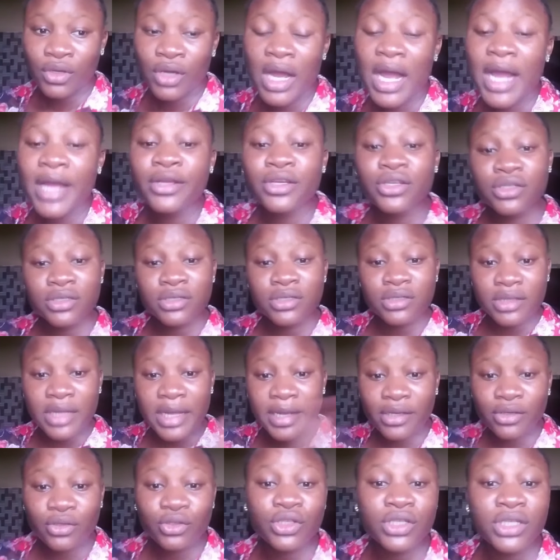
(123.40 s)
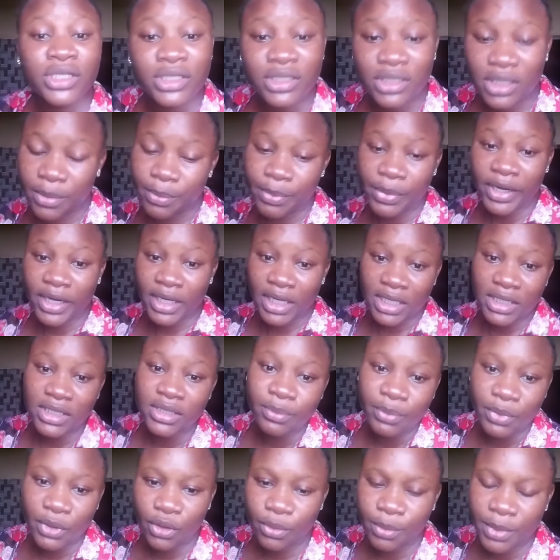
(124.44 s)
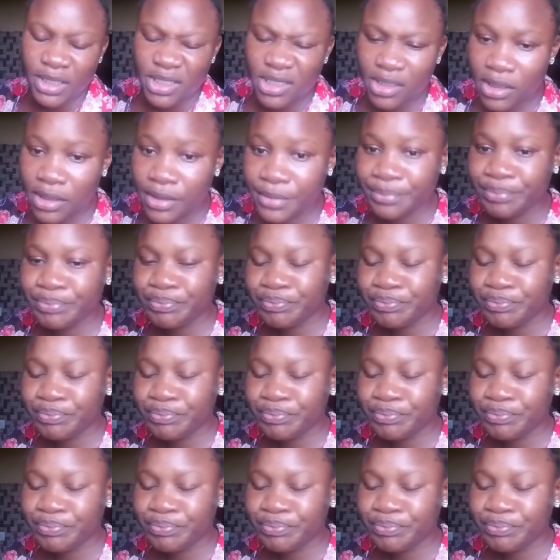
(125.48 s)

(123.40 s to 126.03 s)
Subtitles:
you need a pregnancy pillow basically.